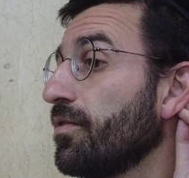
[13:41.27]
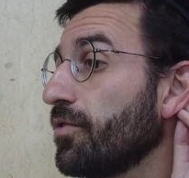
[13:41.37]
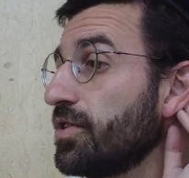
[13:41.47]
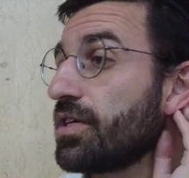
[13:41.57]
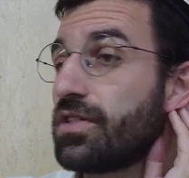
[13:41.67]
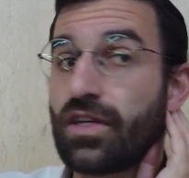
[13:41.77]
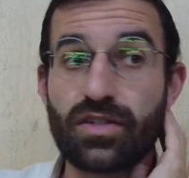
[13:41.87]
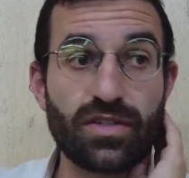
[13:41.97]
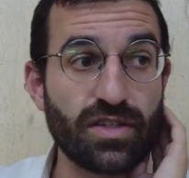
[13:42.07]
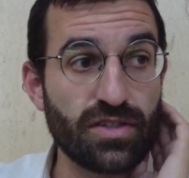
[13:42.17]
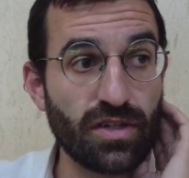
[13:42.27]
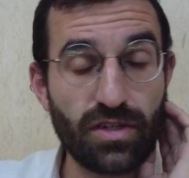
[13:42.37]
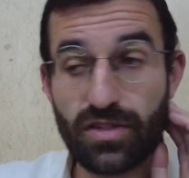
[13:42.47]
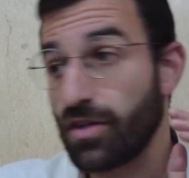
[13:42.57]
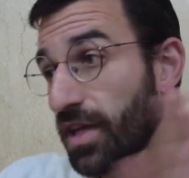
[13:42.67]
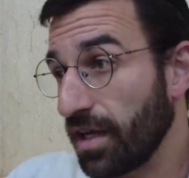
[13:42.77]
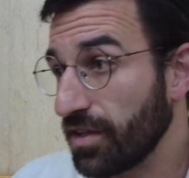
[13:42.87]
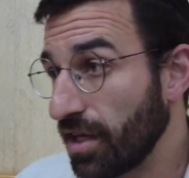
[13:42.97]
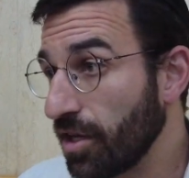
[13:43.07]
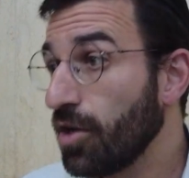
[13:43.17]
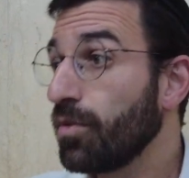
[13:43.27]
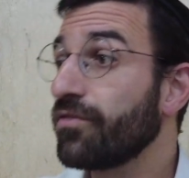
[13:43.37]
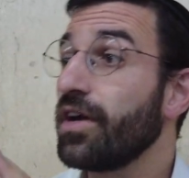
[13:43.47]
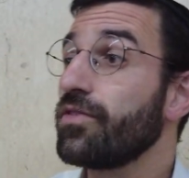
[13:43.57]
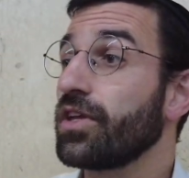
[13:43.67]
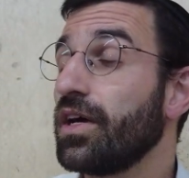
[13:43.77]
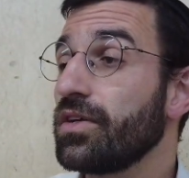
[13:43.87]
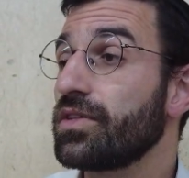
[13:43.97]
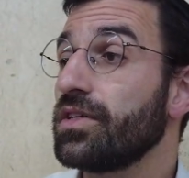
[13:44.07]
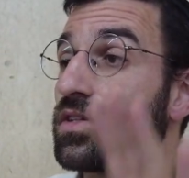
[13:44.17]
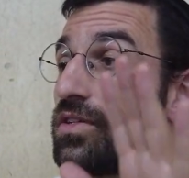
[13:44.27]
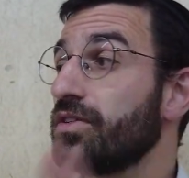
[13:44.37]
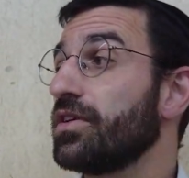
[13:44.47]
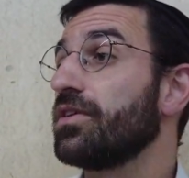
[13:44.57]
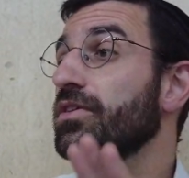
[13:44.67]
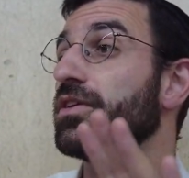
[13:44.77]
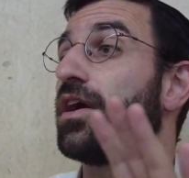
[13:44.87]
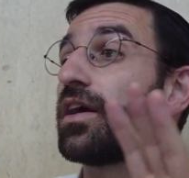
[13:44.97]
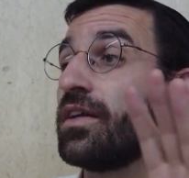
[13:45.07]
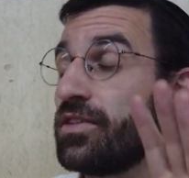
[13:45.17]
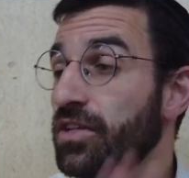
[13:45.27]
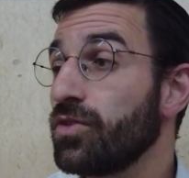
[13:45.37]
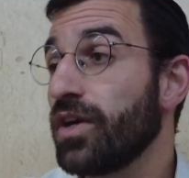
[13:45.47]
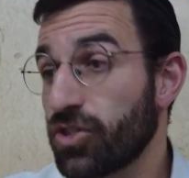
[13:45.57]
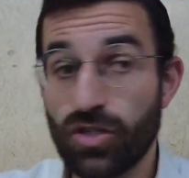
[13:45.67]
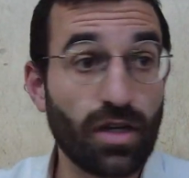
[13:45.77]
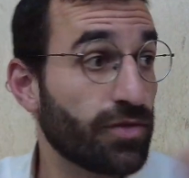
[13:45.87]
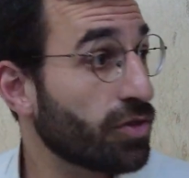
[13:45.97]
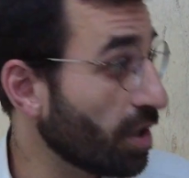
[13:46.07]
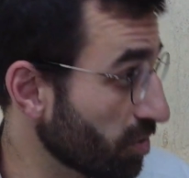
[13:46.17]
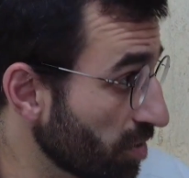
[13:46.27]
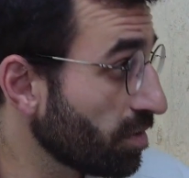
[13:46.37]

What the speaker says: it's considered its own holiday, but for everything else it's considered a continuation of Sukkot.